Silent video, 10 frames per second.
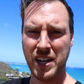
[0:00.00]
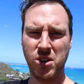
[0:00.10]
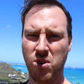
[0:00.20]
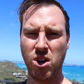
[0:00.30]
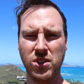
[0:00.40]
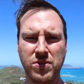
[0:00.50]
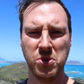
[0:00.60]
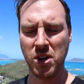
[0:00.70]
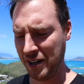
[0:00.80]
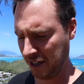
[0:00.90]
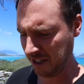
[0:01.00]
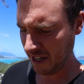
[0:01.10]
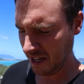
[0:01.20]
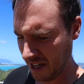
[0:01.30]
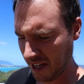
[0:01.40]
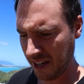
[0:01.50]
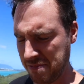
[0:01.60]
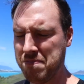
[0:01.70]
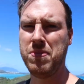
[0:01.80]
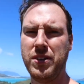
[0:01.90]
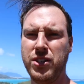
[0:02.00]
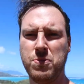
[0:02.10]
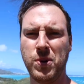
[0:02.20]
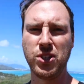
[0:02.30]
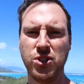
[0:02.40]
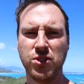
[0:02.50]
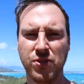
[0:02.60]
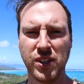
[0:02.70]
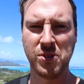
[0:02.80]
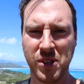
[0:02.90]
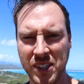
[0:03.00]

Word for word: I know all of you are, uh, probably just bring shoes for this one.